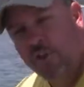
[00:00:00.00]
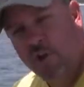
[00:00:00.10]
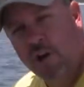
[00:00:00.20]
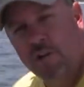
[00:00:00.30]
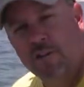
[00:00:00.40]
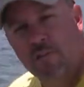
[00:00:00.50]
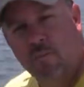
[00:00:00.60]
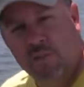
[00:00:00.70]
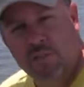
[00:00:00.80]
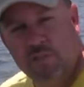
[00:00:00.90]
the hook
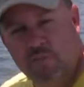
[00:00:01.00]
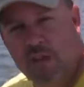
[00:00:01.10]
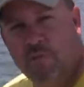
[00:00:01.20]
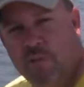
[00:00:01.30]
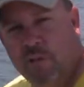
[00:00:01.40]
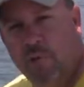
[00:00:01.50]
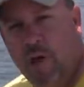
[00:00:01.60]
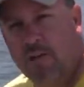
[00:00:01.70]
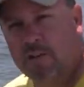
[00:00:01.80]
once he's running for a little while.